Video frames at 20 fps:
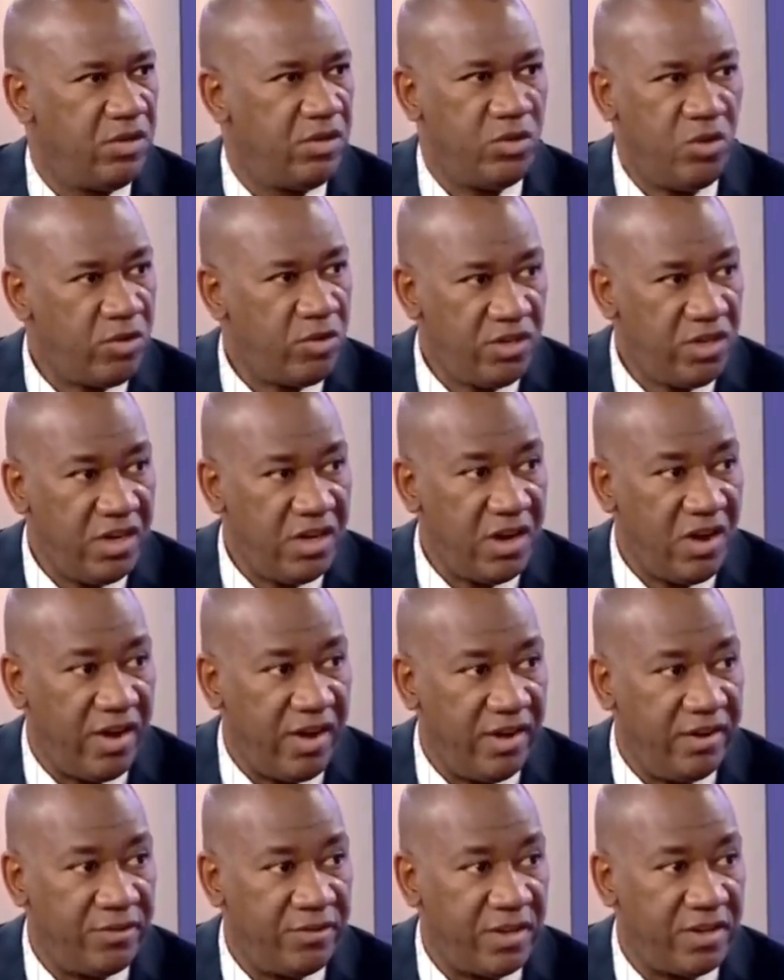It's not in
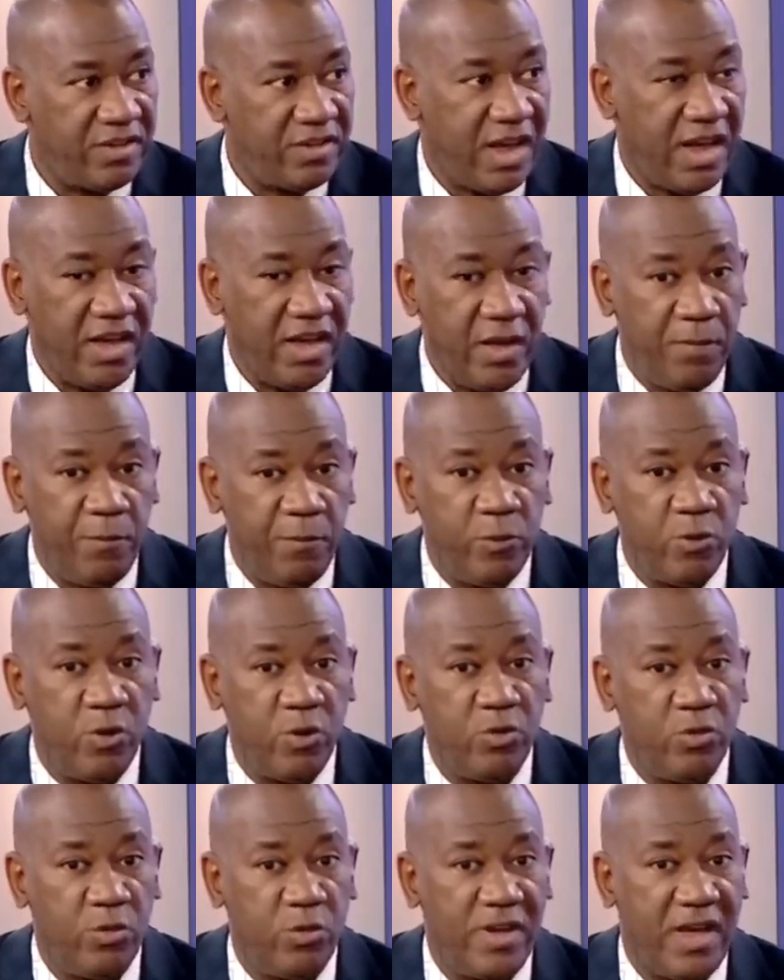our interest. And if you
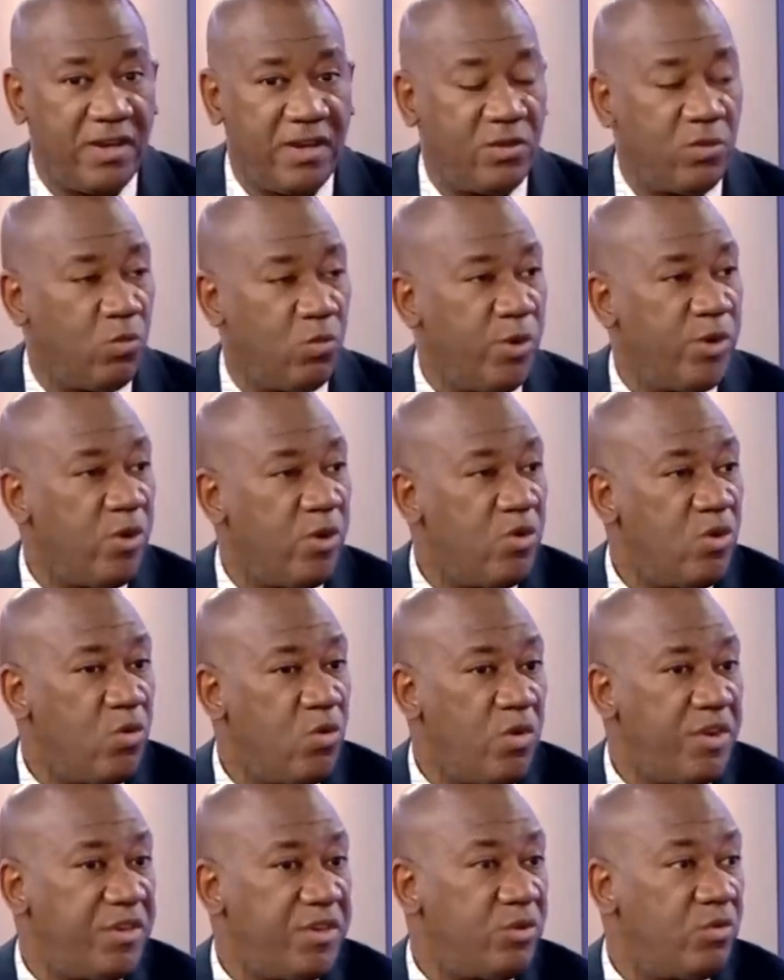don't do that, we don't
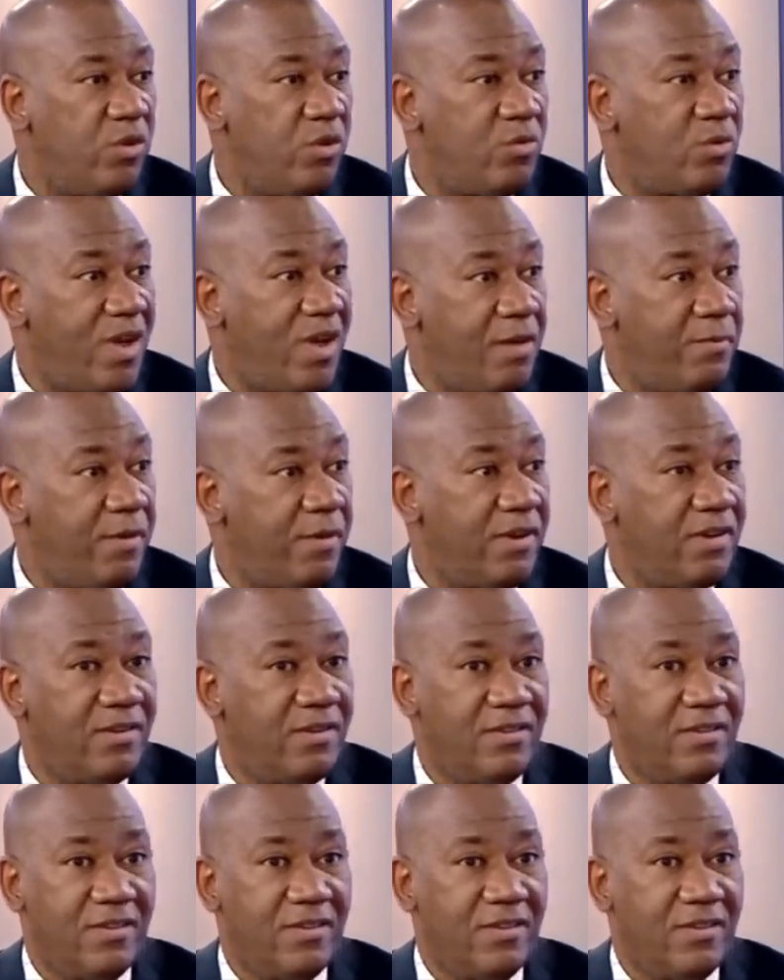know what is going to happen.